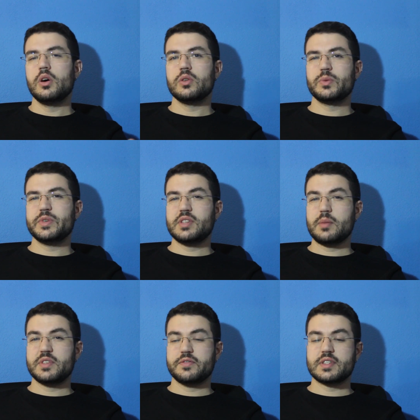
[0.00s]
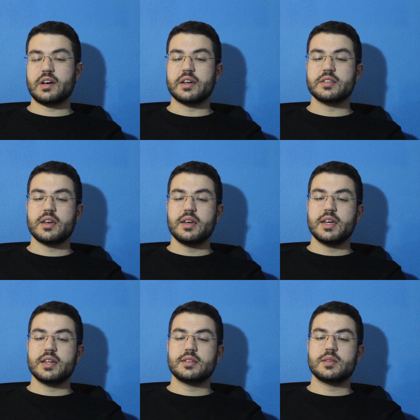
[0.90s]
On the receptive side,
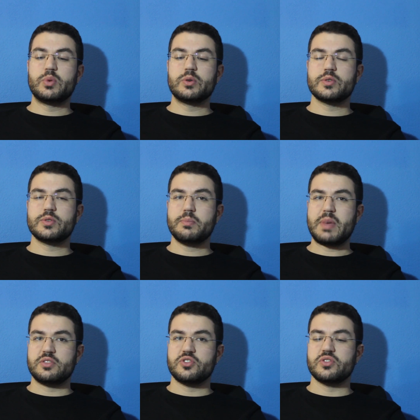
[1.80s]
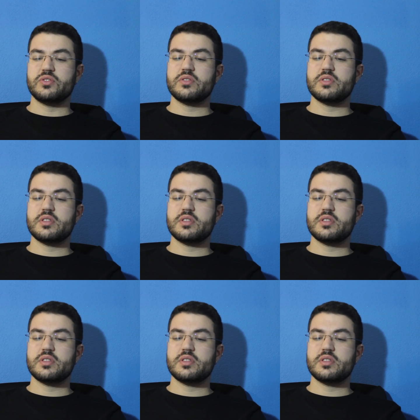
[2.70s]
it is important to mention